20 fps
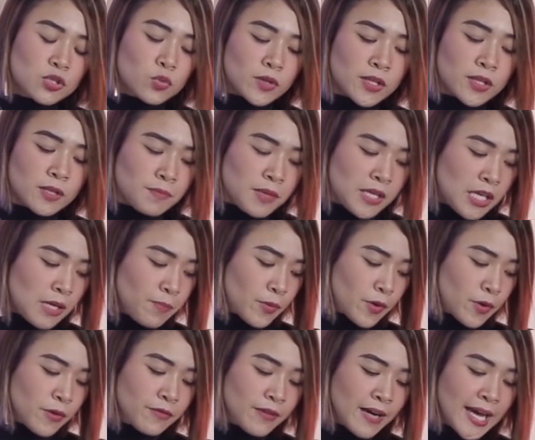will be
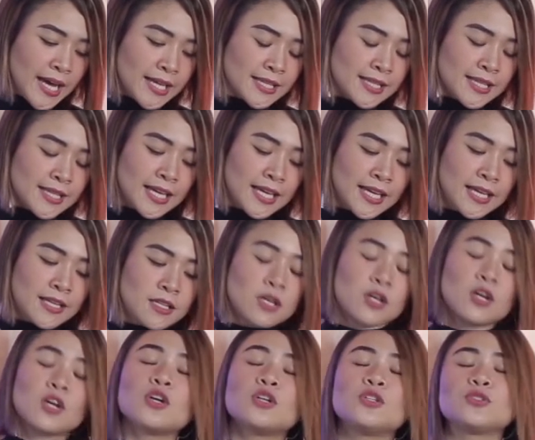provided
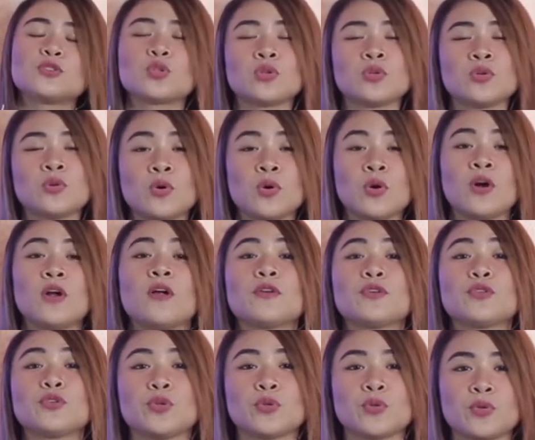to
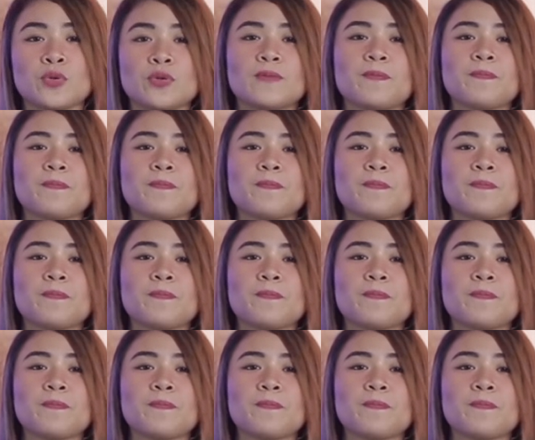you."